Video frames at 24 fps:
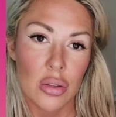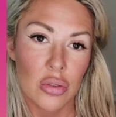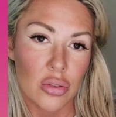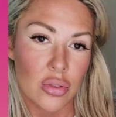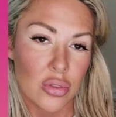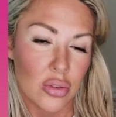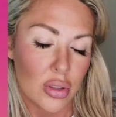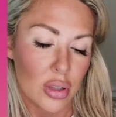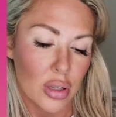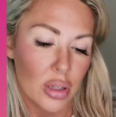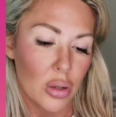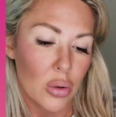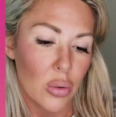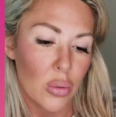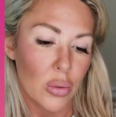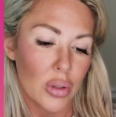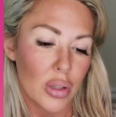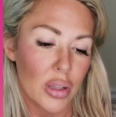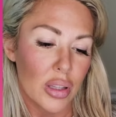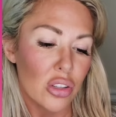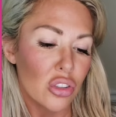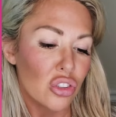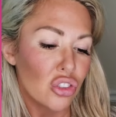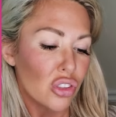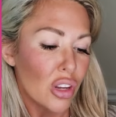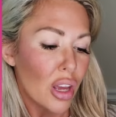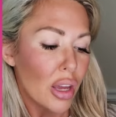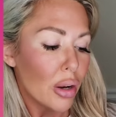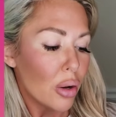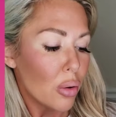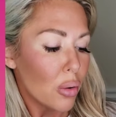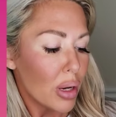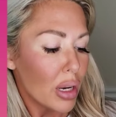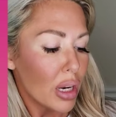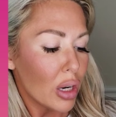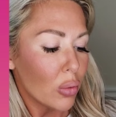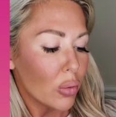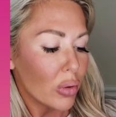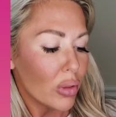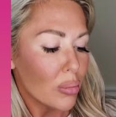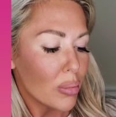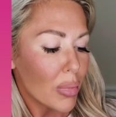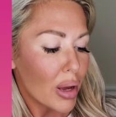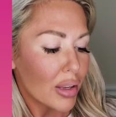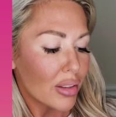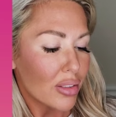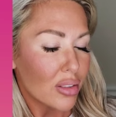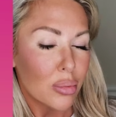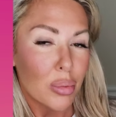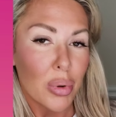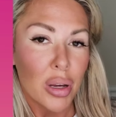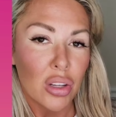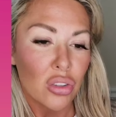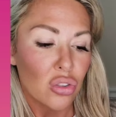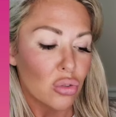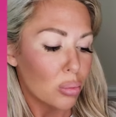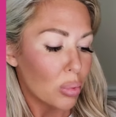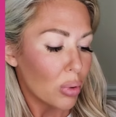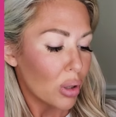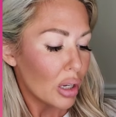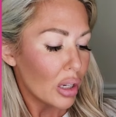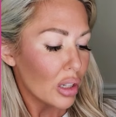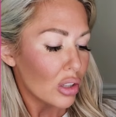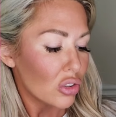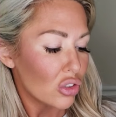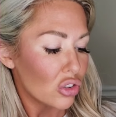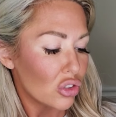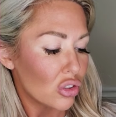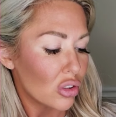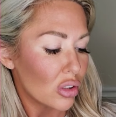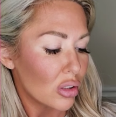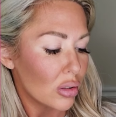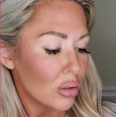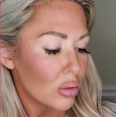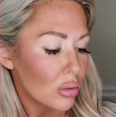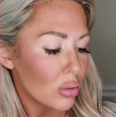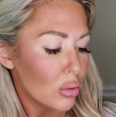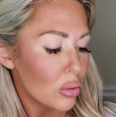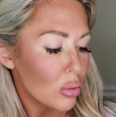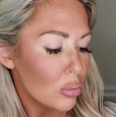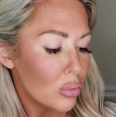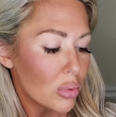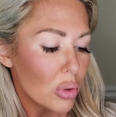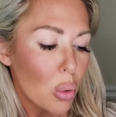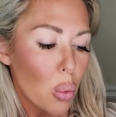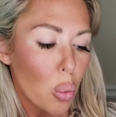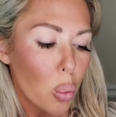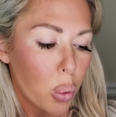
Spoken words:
Just going to go into this shadow here with my smudge brush. Oops.